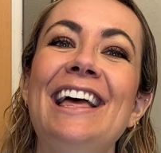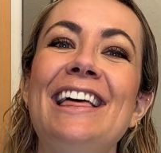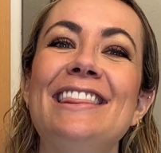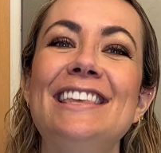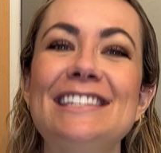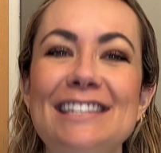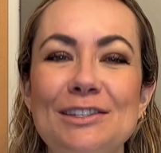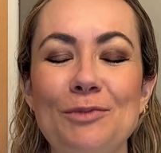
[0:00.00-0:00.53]

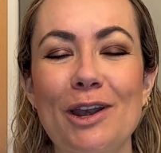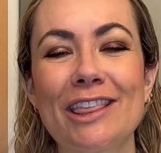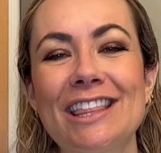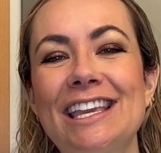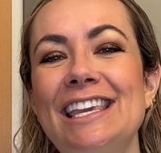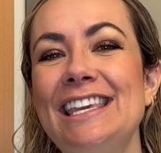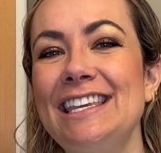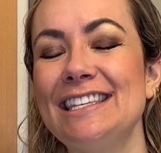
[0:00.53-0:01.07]
this is one of the
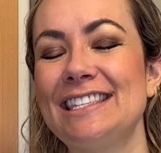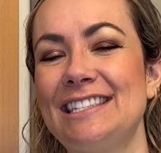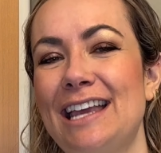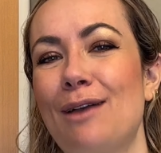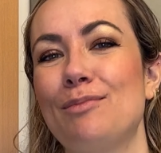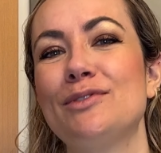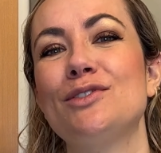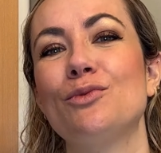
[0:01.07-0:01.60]
key
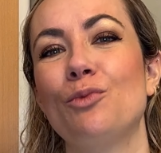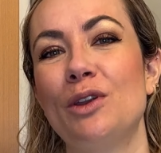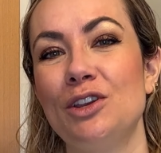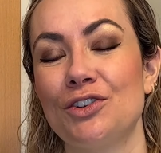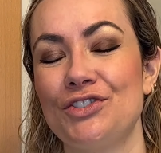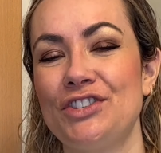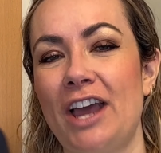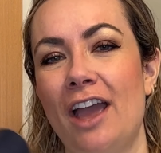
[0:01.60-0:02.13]
steps when
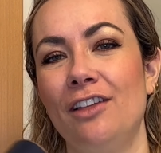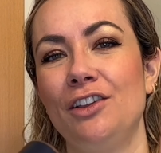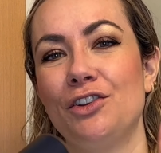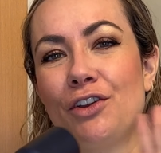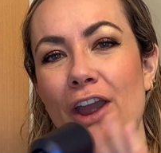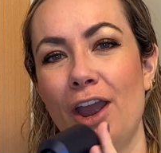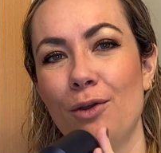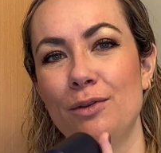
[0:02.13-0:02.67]
you're styling
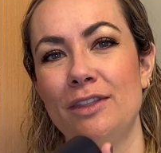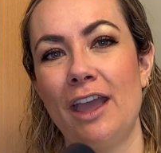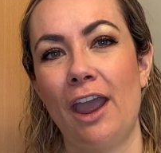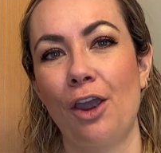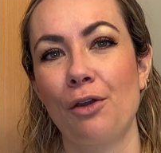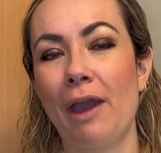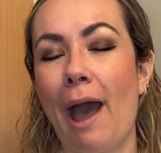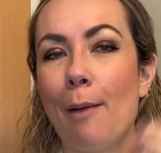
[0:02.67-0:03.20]
your hair with the
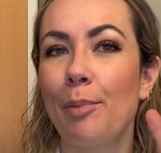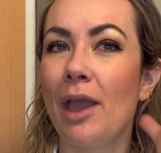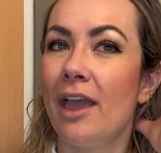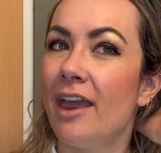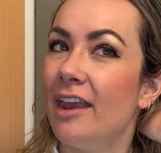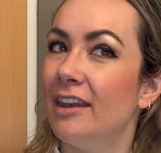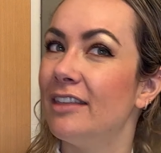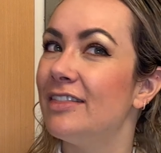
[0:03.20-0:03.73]
Airwrap.
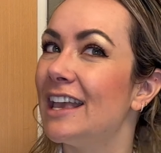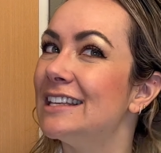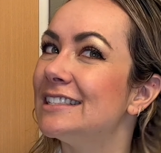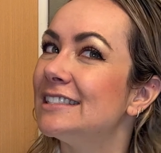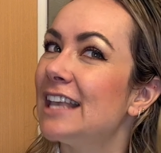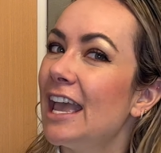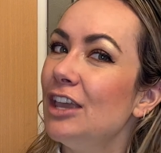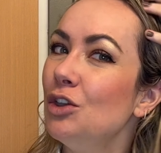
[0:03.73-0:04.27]
And they
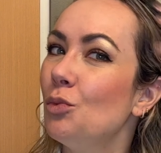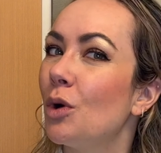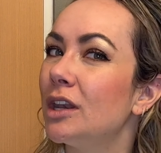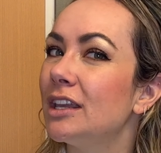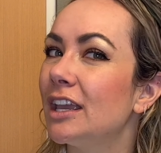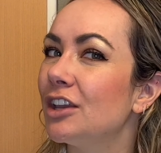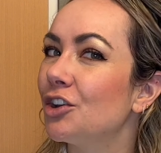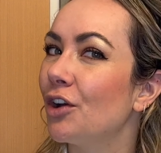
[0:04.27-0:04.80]
say you want
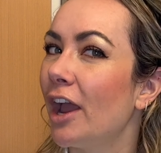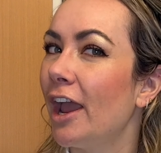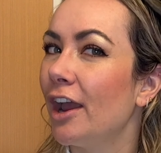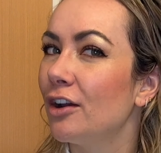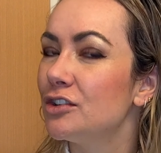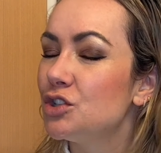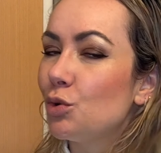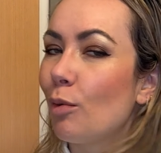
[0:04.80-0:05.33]
to get your
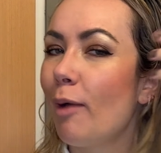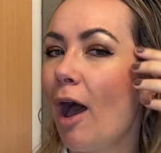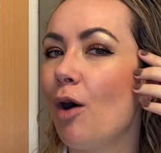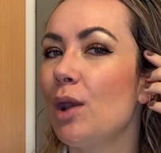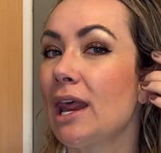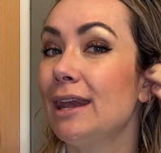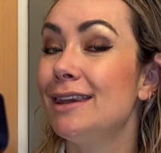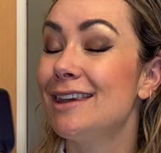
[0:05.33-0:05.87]
hair to
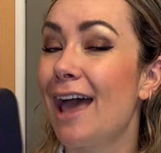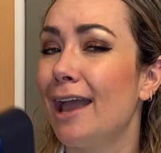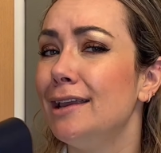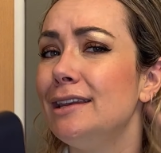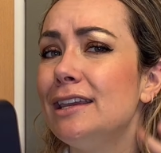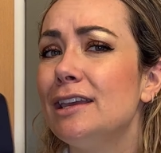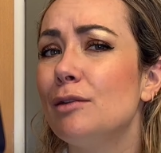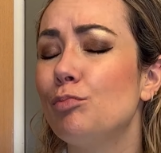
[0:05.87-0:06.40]
about
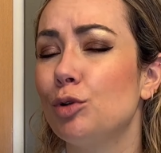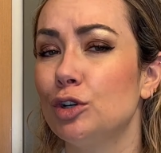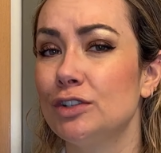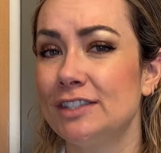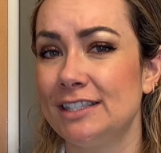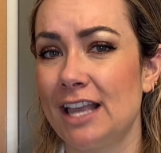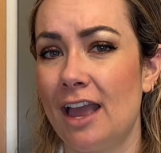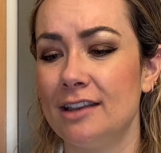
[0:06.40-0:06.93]

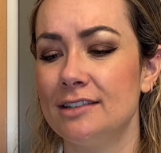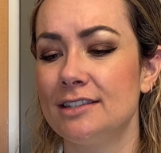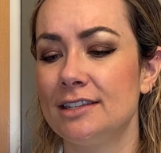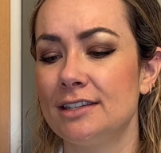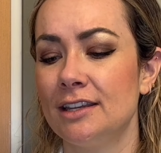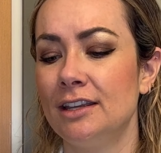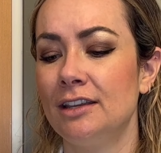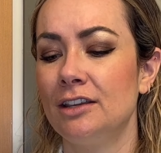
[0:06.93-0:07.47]

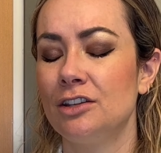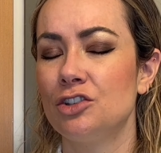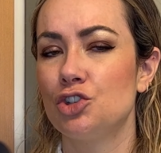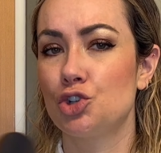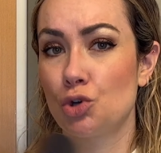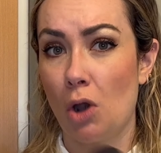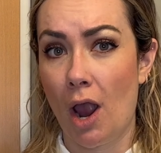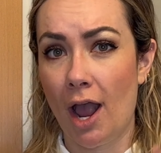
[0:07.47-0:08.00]
90%
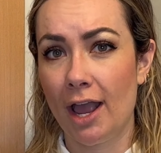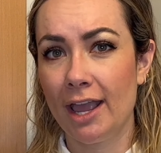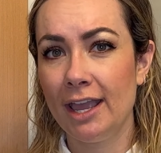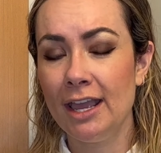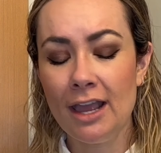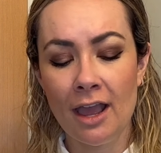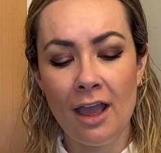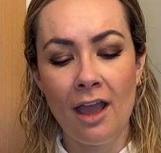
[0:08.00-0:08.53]

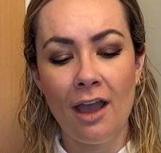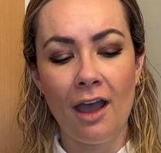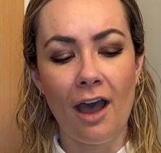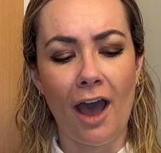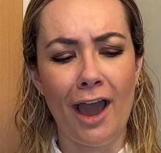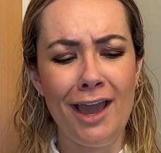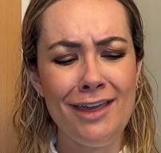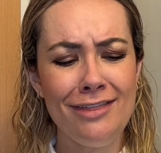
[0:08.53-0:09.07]
dry.
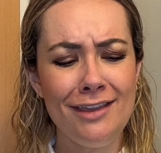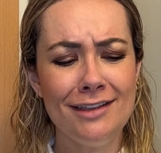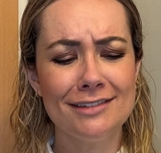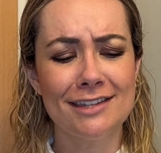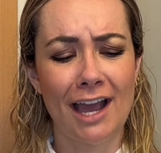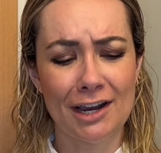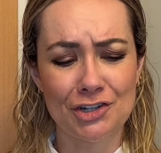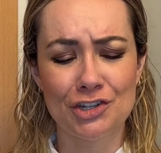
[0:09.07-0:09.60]
I think it's
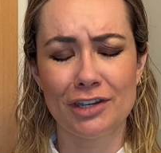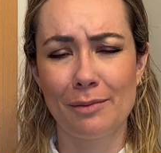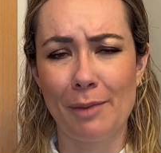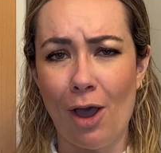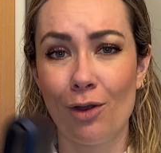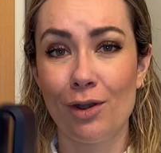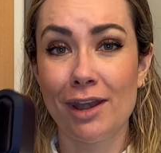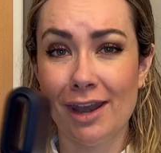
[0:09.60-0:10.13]
actually
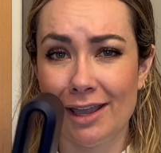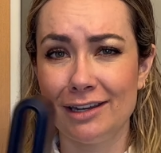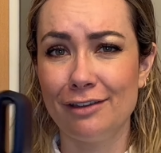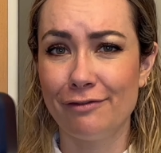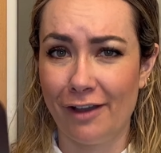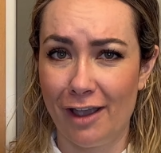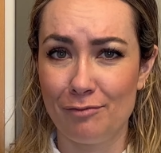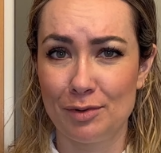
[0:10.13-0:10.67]
about
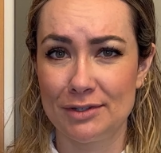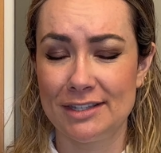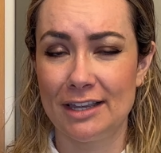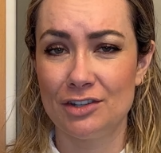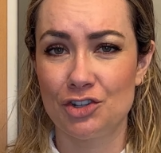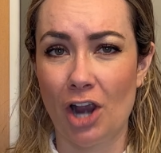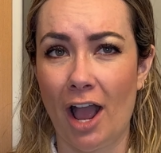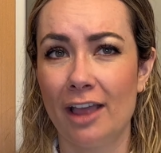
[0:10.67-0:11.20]
95%
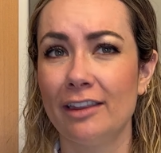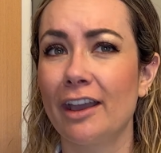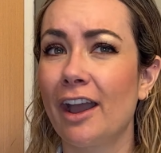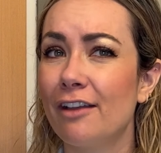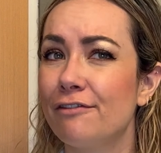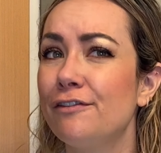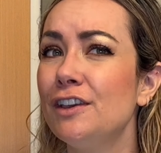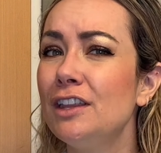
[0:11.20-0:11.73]
dry. Like I
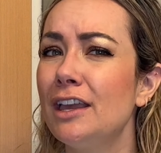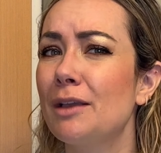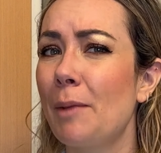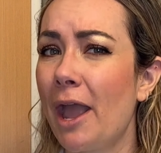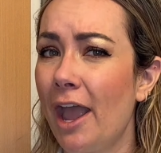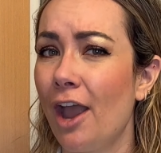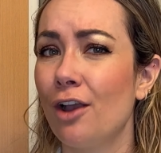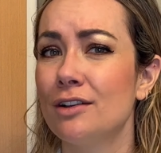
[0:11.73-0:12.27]
feel like my
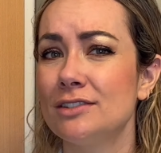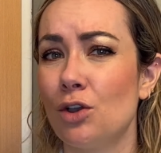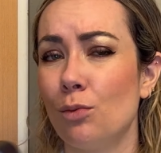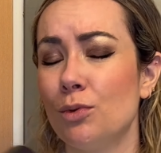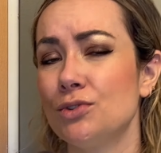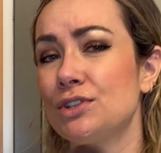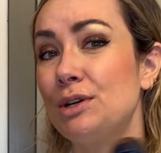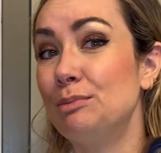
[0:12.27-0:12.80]
hair is
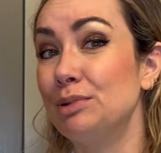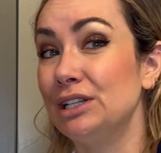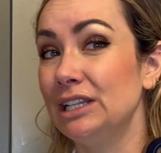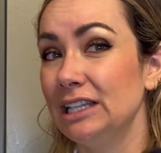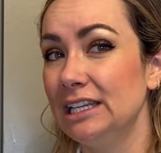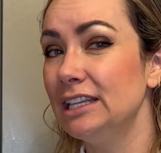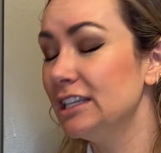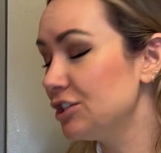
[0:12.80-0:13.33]
almost
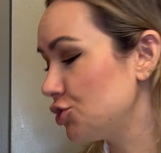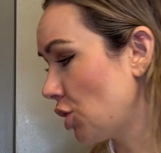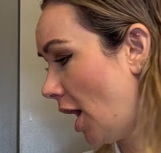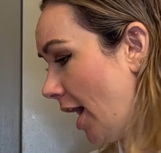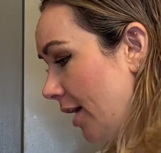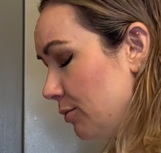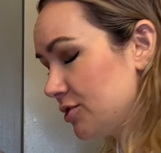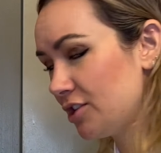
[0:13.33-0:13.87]
completely
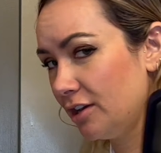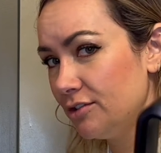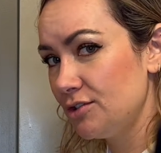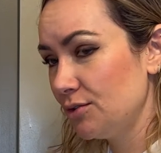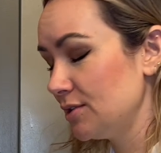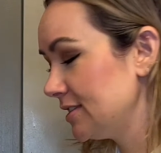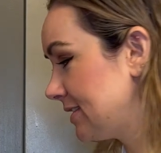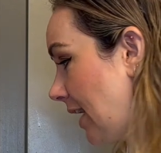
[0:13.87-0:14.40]
dry, which I'll do
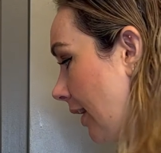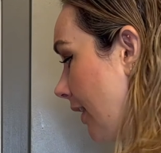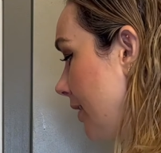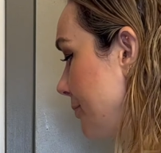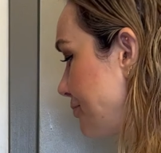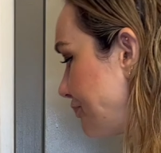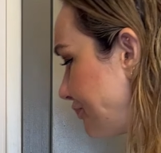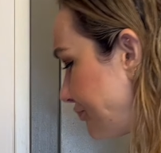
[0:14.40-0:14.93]
in a
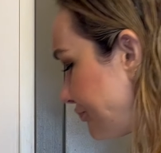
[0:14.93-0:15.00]
second.